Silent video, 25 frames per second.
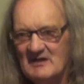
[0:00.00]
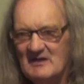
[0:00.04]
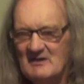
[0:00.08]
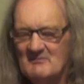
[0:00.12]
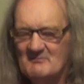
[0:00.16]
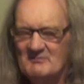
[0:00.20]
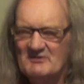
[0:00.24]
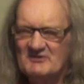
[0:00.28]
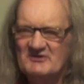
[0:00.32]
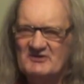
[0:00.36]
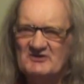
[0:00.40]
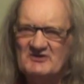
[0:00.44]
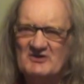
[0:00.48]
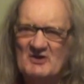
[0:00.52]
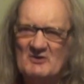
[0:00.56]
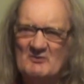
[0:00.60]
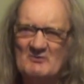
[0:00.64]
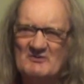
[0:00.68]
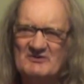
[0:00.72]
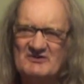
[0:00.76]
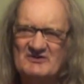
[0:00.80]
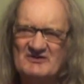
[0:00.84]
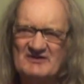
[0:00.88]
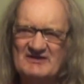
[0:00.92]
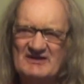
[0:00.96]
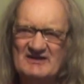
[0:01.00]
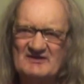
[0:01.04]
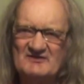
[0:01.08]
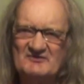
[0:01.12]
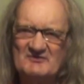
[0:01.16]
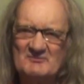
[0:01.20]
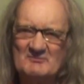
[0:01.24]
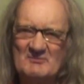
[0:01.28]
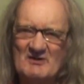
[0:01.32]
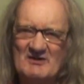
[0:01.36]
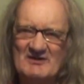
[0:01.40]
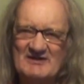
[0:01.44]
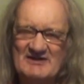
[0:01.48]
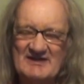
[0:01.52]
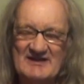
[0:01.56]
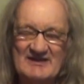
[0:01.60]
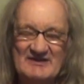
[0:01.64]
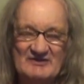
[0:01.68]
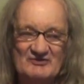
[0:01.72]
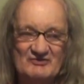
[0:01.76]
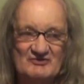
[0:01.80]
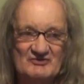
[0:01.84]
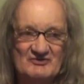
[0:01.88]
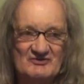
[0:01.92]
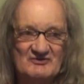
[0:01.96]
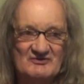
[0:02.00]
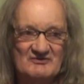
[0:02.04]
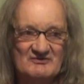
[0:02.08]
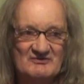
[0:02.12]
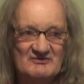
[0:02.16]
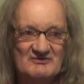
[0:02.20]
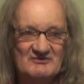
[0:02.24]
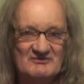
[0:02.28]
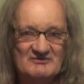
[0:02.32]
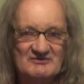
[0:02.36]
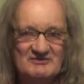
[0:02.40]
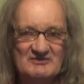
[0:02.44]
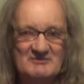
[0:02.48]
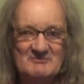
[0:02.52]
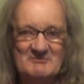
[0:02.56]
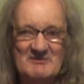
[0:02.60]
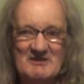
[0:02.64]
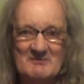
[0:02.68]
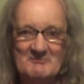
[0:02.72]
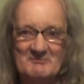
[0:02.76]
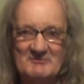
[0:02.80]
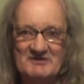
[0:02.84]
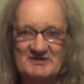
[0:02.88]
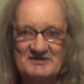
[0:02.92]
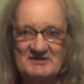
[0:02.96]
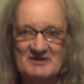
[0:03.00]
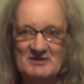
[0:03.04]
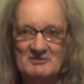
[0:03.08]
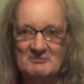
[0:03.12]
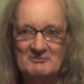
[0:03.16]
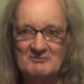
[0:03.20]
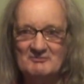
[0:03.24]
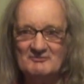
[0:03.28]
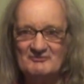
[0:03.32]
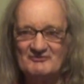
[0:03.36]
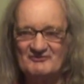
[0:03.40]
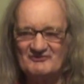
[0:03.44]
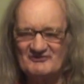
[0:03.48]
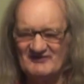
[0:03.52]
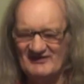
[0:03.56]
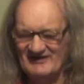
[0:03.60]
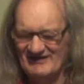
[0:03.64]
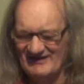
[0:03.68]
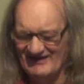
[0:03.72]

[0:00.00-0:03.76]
But you know, when you get to my age, your memory goes.